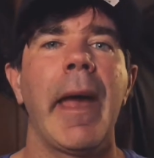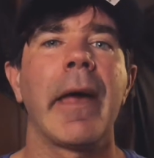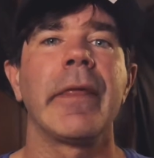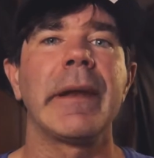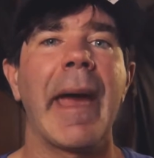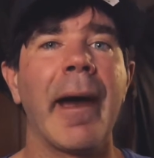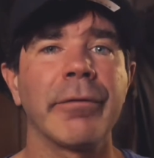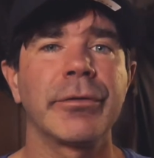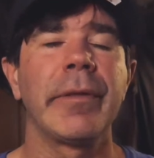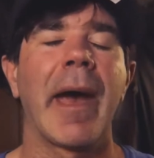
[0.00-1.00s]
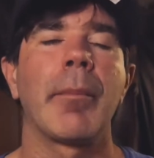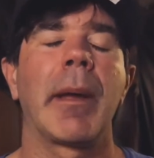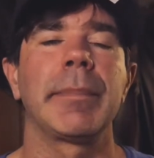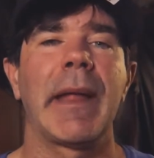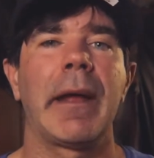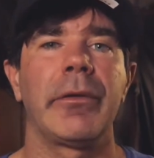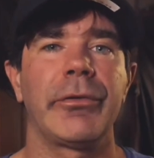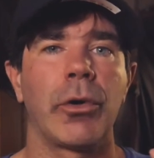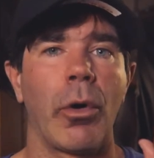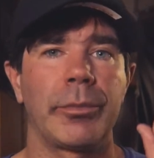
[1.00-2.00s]
And then after that, my plan is
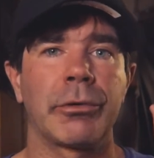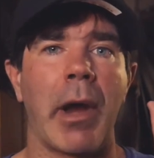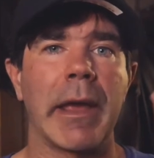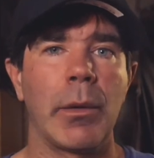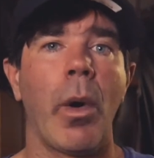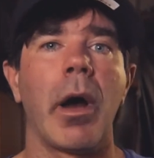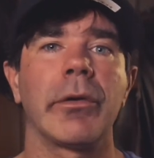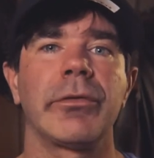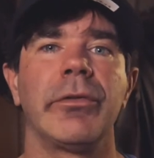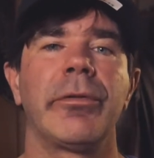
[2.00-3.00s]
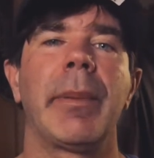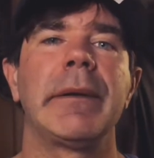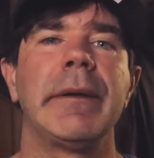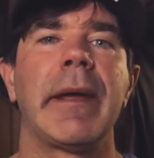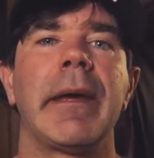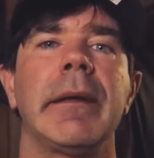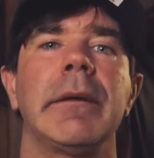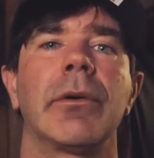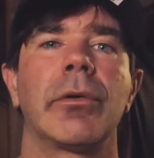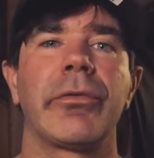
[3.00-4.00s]
to go up to Craggy Wash and spend a
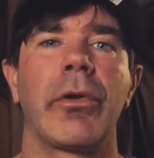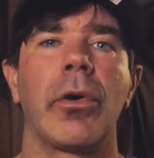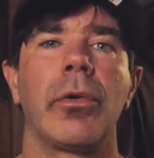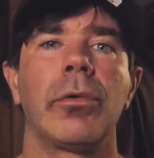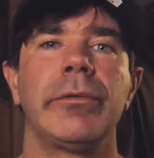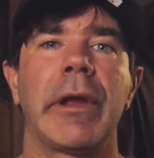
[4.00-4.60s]
day or so,